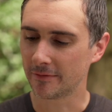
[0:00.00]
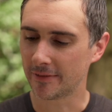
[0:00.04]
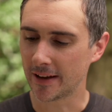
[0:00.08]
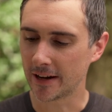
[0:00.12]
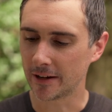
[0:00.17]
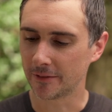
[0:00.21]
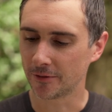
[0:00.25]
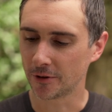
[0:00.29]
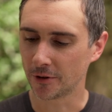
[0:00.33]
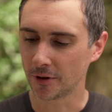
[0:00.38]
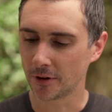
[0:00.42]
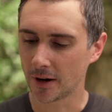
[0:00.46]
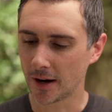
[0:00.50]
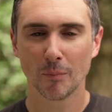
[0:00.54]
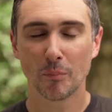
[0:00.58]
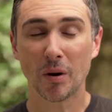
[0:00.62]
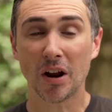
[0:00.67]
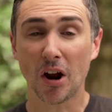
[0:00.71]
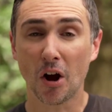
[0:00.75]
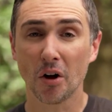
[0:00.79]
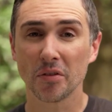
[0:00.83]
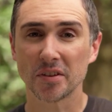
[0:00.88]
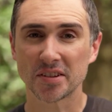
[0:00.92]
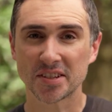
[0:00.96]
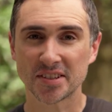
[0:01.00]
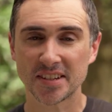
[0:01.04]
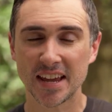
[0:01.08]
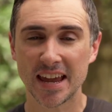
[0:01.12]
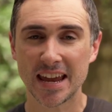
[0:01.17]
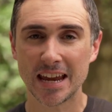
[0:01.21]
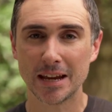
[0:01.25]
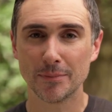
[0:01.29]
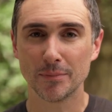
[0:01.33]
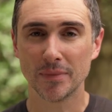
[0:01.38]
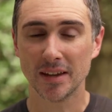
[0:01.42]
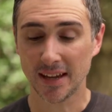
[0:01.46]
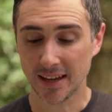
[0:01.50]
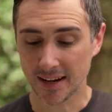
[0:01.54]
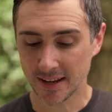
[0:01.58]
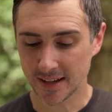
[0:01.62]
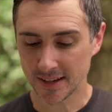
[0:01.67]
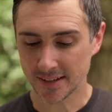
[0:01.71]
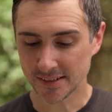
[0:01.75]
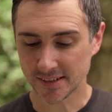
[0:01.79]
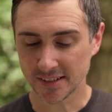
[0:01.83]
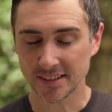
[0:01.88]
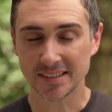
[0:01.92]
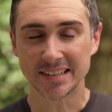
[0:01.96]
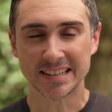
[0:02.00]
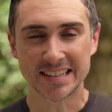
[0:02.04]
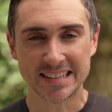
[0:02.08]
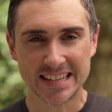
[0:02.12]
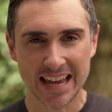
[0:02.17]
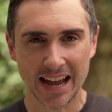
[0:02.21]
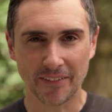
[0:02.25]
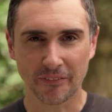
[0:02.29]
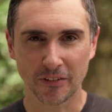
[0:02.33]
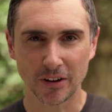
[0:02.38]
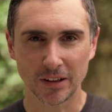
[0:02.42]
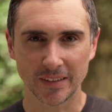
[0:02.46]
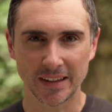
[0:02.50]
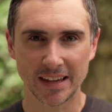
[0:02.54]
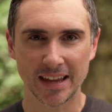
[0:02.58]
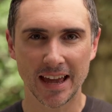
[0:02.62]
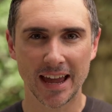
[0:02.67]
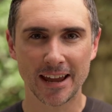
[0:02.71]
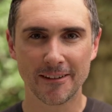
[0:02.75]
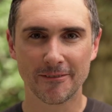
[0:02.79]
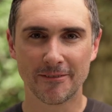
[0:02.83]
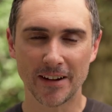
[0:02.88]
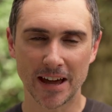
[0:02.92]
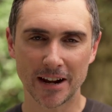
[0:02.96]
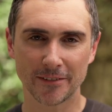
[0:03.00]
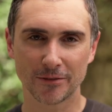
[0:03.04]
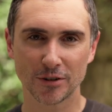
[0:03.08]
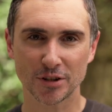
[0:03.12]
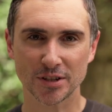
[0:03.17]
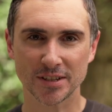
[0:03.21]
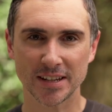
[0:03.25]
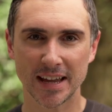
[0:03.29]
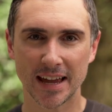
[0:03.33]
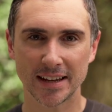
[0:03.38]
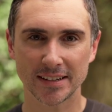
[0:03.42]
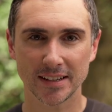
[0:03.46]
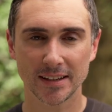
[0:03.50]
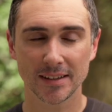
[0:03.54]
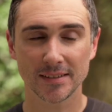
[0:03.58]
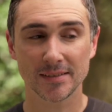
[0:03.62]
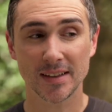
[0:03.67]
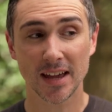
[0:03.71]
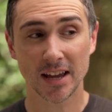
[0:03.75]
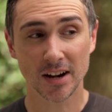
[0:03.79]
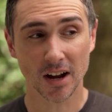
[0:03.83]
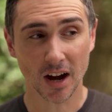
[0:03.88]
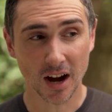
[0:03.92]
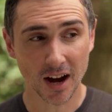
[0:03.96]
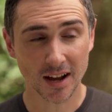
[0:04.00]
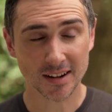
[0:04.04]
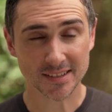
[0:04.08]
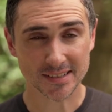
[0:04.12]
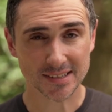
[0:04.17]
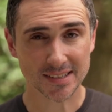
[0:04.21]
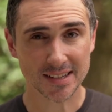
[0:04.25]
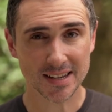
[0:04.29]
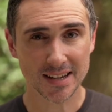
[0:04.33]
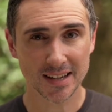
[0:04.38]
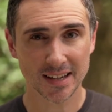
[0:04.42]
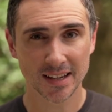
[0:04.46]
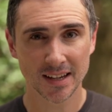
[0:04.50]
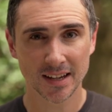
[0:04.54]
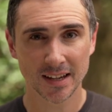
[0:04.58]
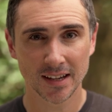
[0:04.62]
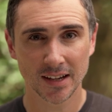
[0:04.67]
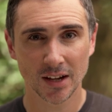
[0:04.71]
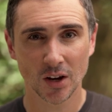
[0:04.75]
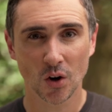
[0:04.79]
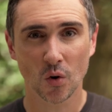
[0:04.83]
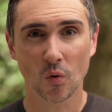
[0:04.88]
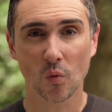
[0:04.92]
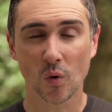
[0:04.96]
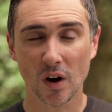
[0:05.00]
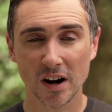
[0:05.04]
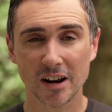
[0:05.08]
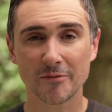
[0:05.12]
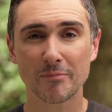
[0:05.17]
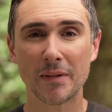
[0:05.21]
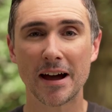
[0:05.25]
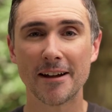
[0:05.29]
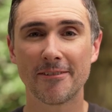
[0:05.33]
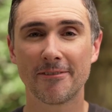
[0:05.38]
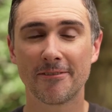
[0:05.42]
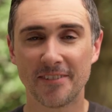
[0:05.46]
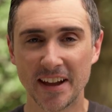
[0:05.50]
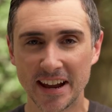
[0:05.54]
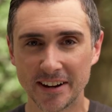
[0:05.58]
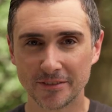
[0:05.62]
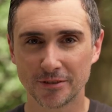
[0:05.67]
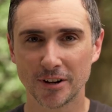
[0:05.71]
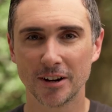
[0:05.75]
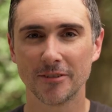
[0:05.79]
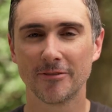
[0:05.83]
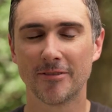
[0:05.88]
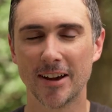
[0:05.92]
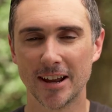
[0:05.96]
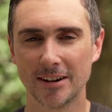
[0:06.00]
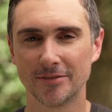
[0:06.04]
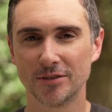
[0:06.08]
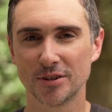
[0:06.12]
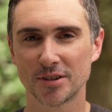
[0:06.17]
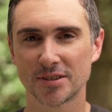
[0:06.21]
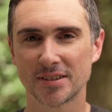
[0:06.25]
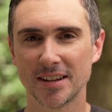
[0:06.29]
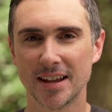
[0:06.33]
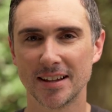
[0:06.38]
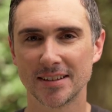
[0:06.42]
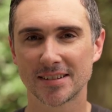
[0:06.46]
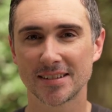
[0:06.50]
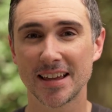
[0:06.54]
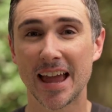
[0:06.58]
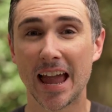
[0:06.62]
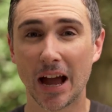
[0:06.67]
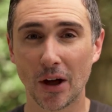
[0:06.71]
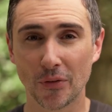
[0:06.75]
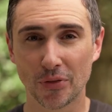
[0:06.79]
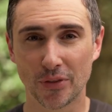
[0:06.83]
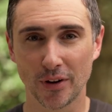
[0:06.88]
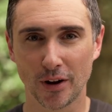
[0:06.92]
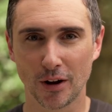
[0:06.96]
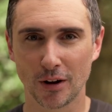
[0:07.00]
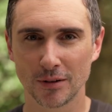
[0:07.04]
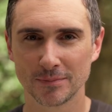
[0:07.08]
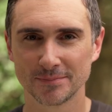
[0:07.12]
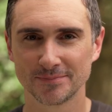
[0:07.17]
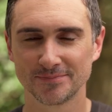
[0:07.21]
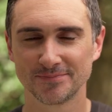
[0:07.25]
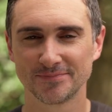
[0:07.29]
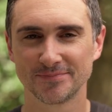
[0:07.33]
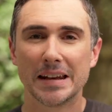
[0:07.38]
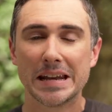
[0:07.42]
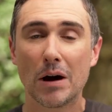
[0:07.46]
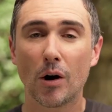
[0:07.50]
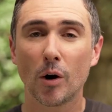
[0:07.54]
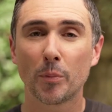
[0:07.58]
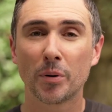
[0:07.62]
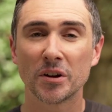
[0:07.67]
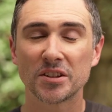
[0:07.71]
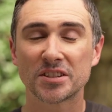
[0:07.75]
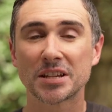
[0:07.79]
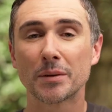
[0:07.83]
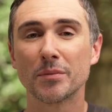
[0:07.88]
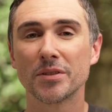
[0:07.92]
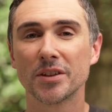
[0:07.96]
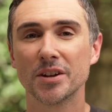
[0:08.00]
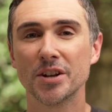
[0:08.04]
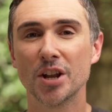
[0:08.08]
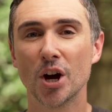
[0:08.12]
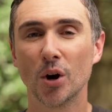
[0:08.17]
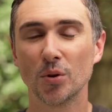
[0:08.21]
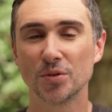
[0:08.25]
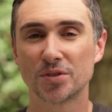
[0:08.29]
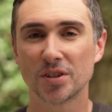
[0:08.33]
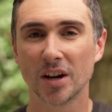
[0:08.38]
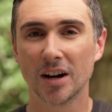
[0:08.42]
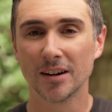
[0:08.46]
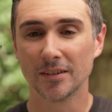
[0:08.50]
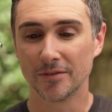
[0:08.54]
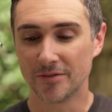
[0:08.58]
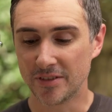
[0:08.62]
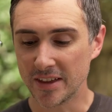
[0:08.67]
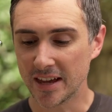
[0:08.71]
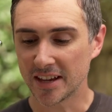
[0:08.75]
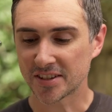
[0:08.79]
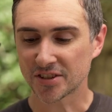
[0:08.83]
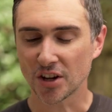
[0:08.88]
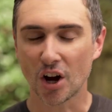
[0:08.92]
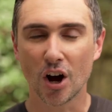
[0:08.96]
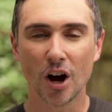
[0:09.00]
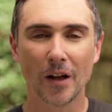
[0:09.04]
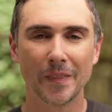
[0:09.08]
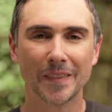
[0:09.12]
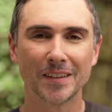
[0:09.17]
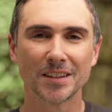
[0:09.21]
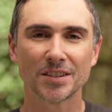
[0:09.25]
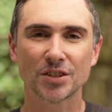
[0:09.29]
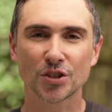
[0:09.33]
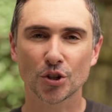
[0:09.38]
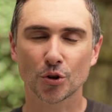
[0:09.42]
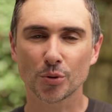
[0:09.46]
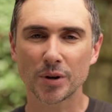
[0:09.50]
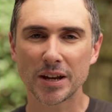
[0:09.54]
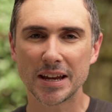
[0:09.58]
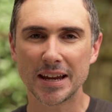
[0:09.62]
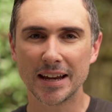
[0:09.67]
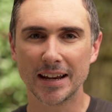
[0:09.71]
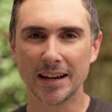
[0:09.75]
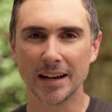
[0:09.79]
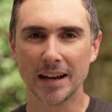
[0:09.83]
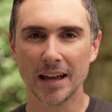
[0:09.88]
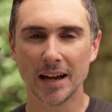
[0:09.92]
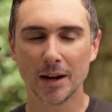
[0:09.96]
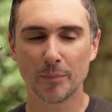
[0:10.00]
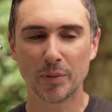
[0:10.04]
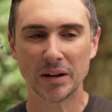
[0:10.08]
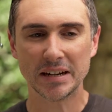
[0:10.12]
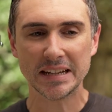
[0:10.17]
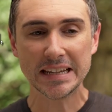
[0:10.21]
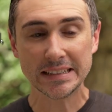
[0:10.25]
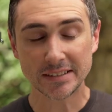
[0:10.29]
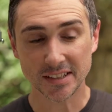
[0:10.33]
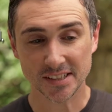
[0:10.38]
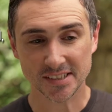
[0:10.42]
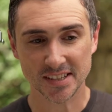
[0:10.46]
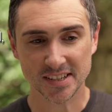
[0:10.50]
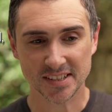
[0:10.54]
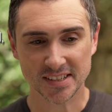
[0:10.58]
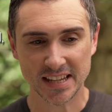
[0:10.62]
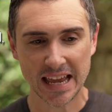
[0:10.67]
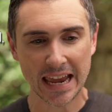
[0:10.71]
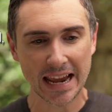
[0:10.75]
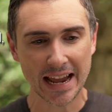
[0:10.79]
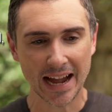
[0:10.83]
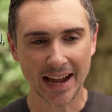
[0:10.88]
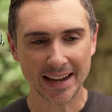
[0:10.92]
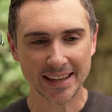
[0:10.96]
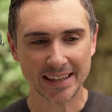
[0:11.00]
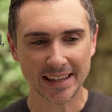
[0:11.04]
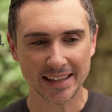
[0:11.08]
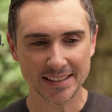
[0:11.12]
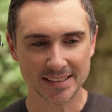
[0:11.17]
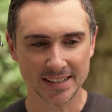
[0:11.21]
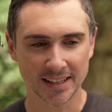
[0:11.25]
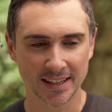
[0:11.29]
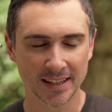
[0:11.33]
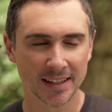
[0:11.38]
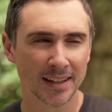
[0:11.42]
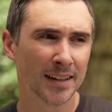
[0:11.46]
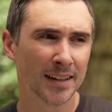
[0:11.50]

vetiver, but all the same, it is definitely a vetiver scent, and honestly, one of my favorite vetiver scents out there. Now I'll put some of the notes of this on the screen, but needless to say, I get